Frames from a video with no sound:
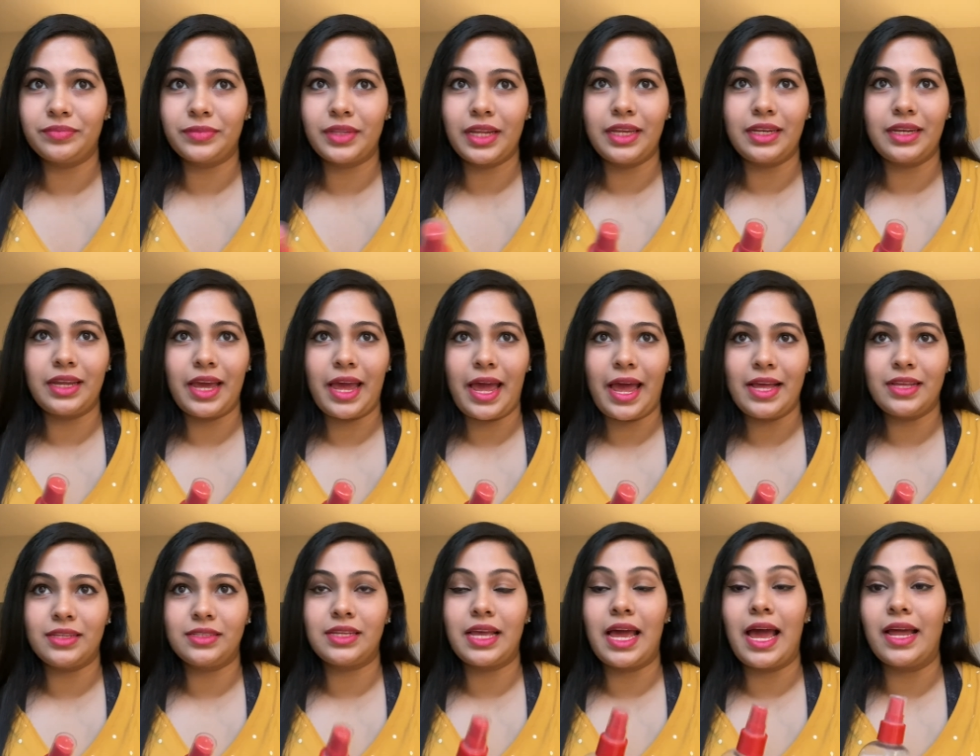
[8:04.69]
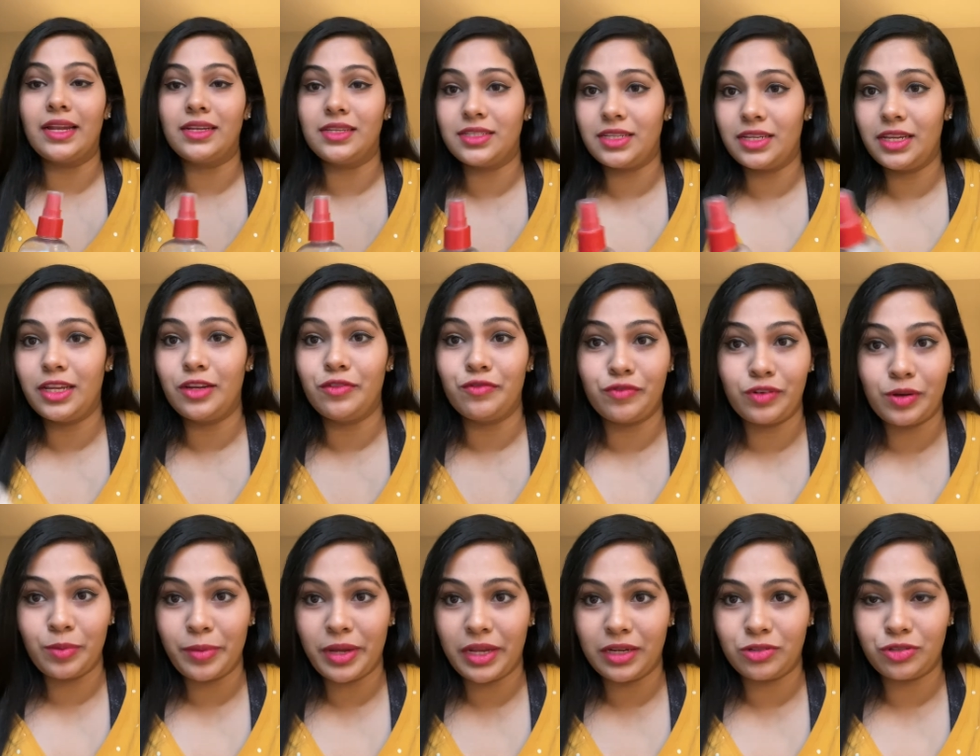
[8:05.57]
It has
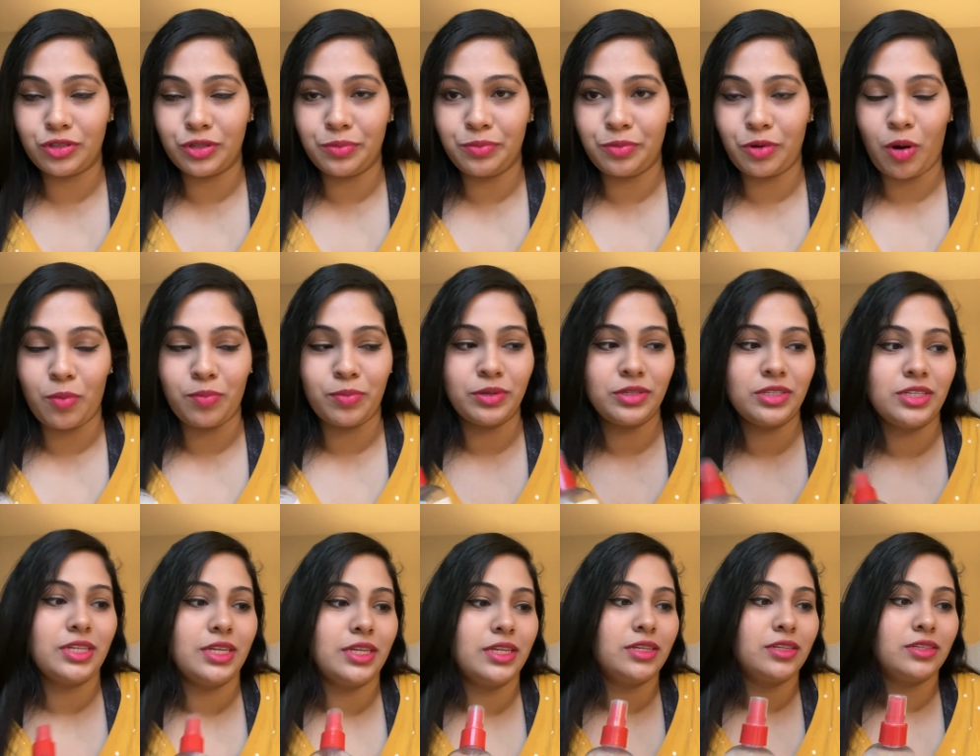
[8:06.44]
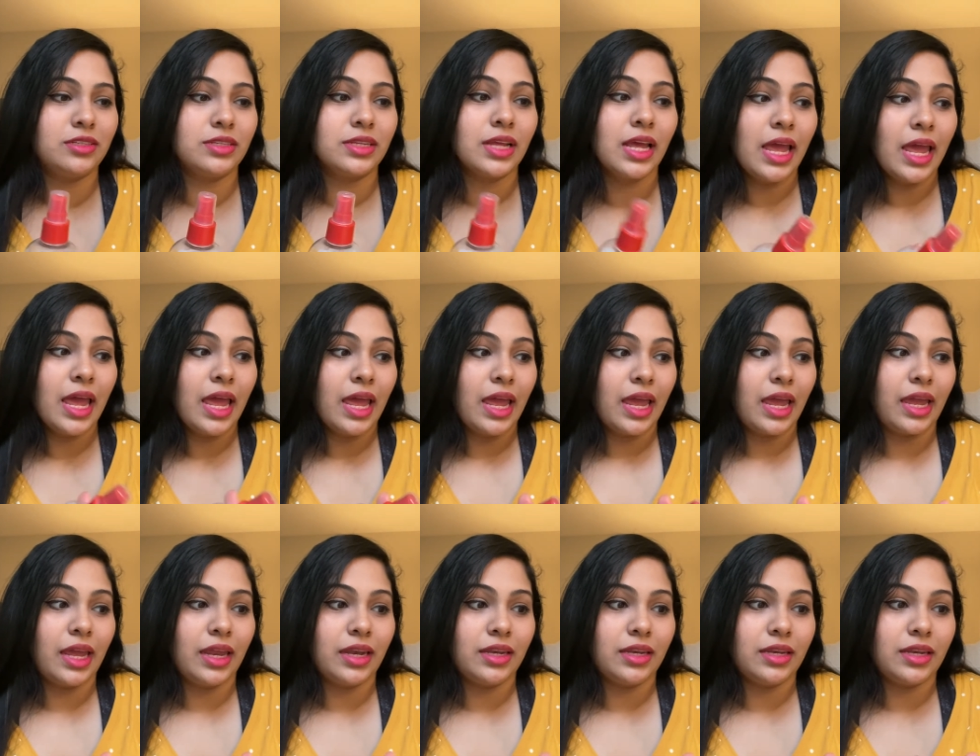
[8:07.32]
anti-inflammatory properties.
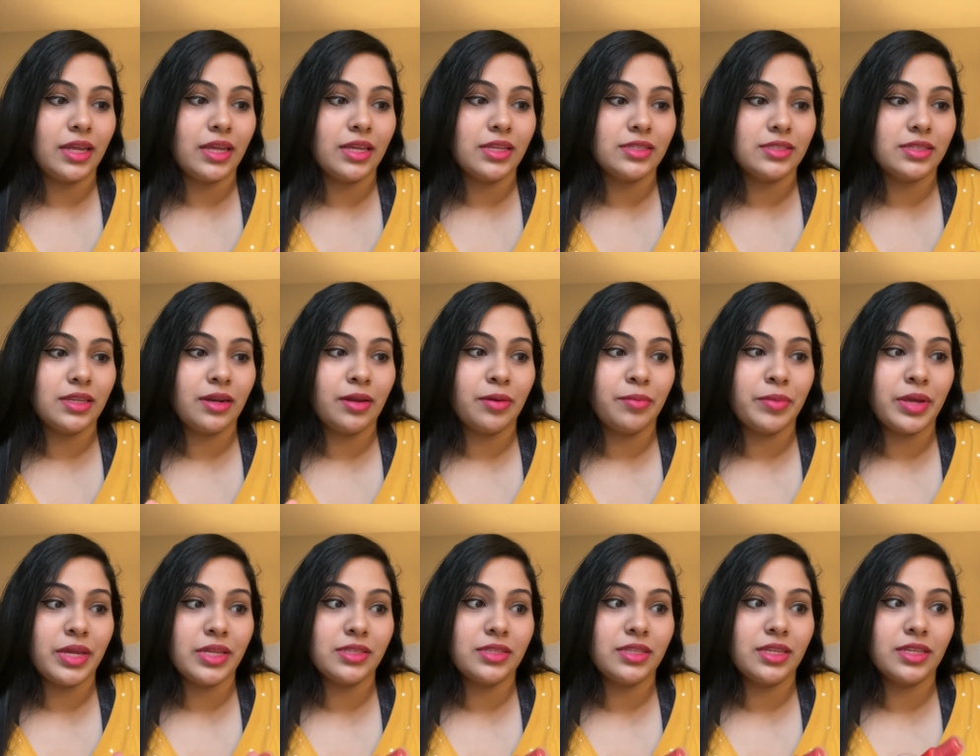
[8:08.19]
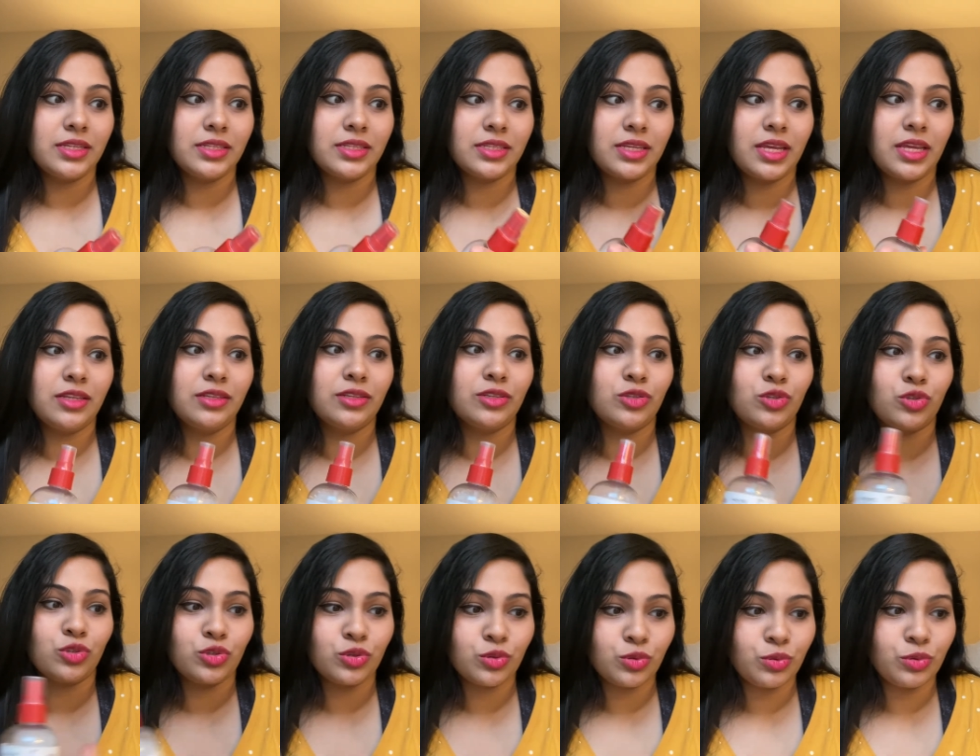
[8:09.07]
It is an amazing skin
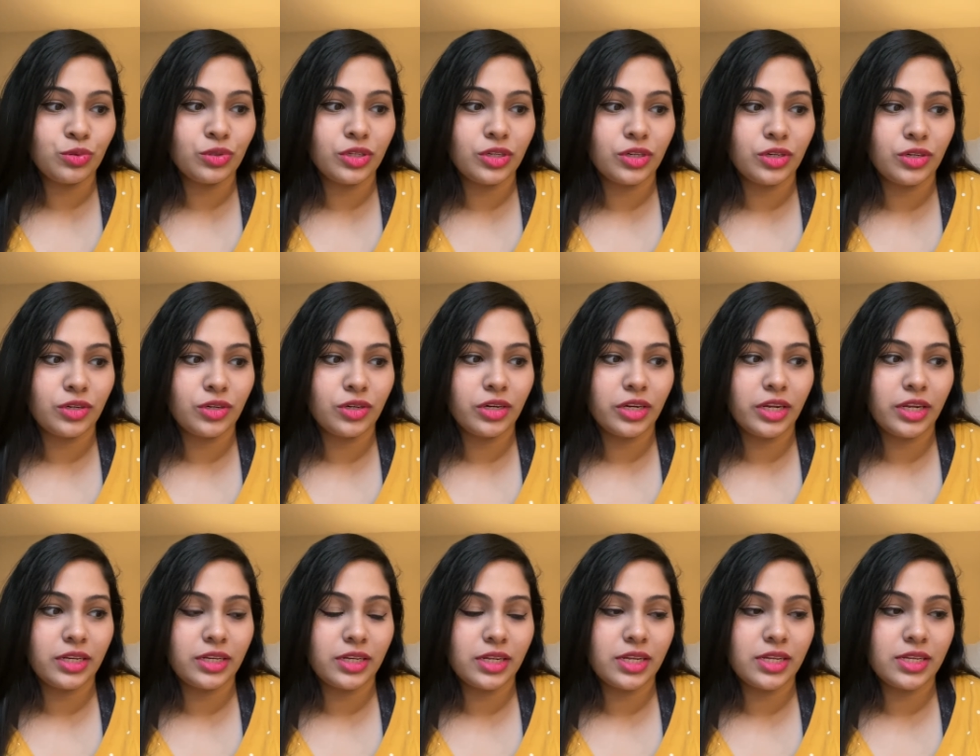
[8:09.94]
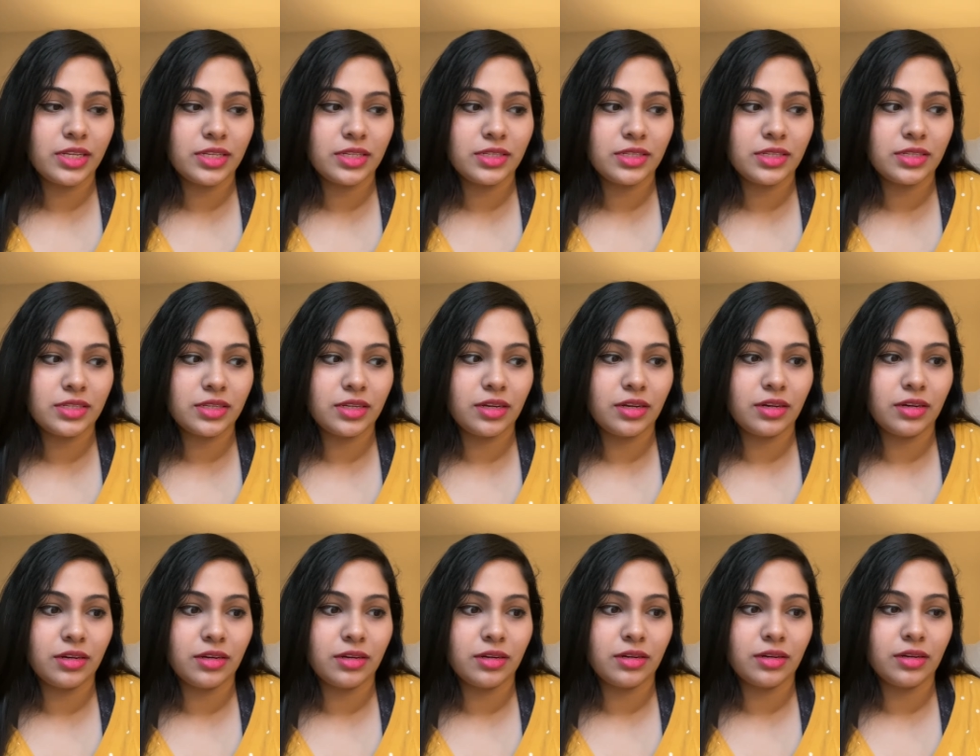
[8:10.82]
soother. It is
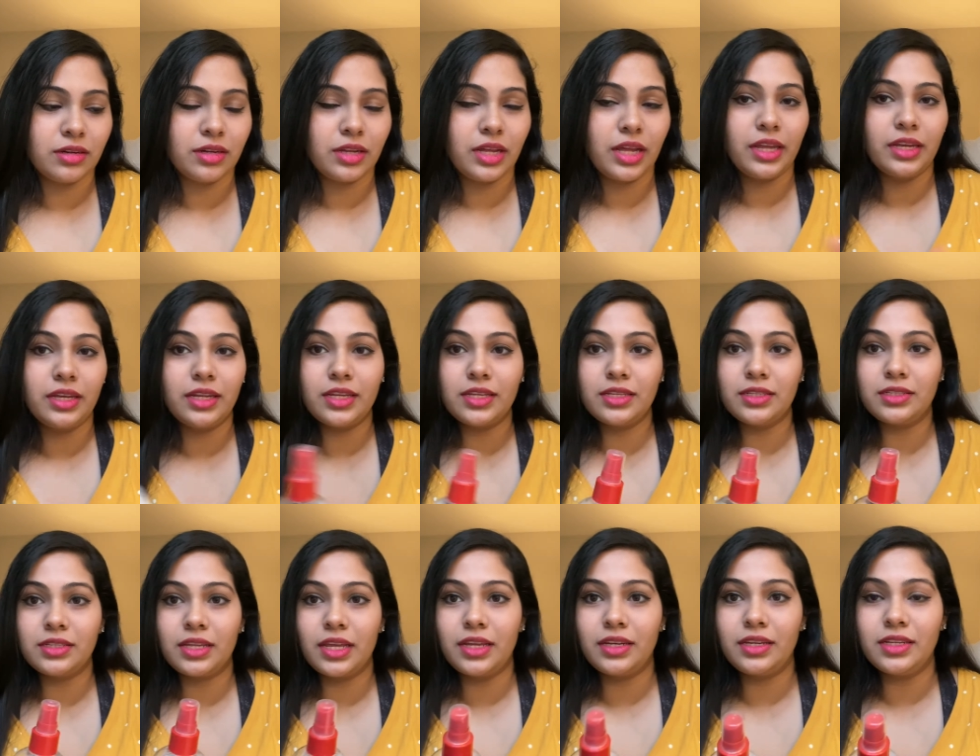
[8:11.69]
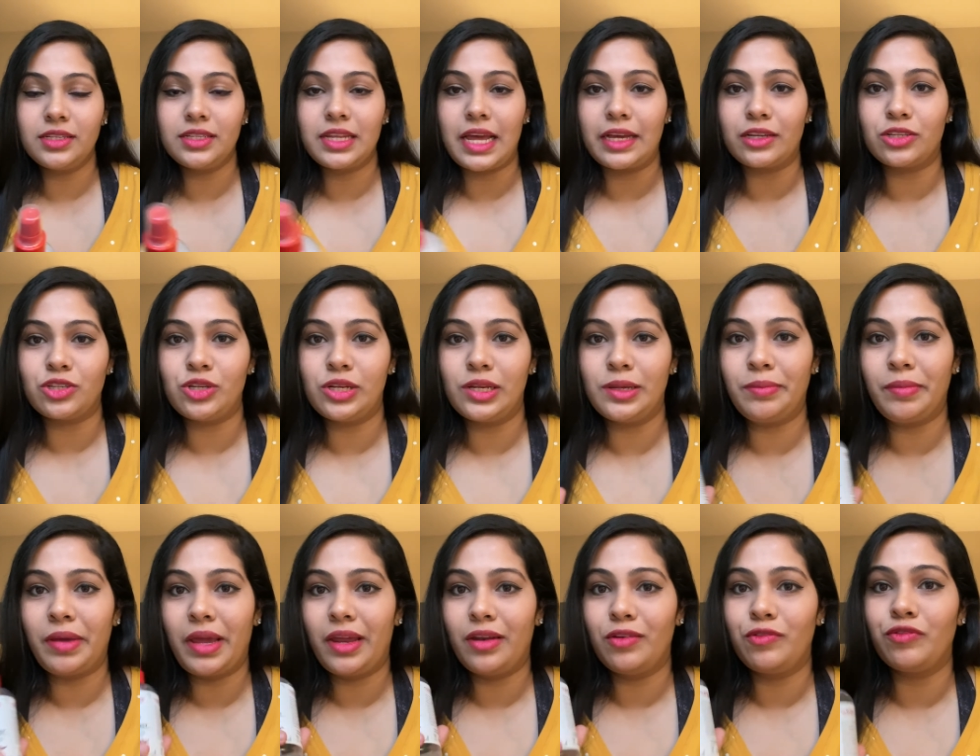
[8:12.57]
actually
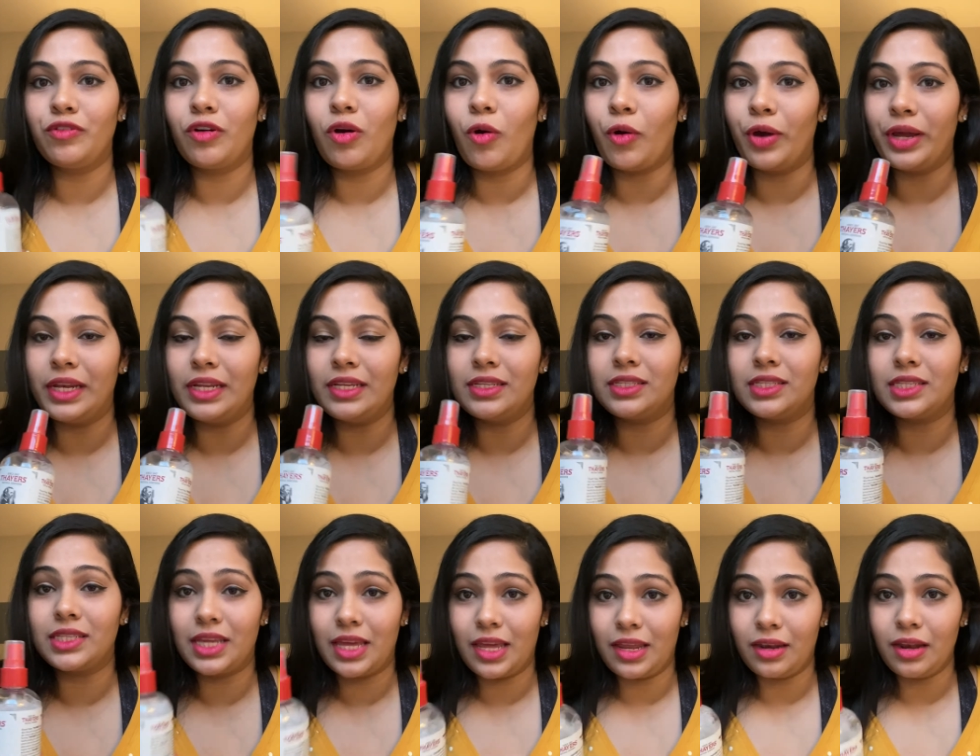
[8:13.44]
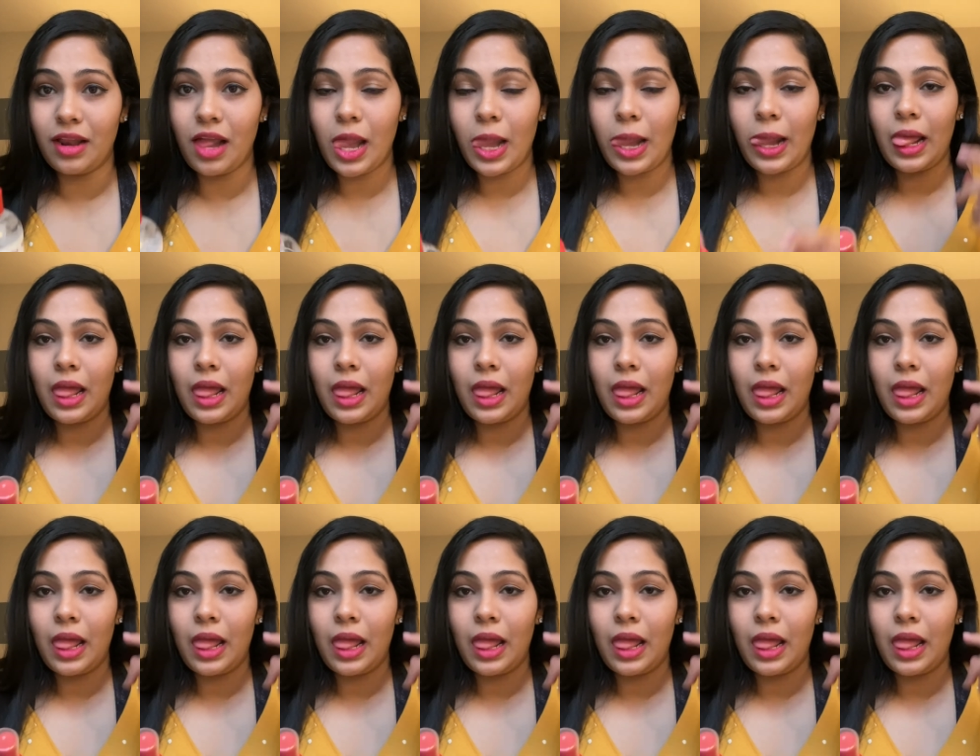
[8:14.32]
made for oily skin,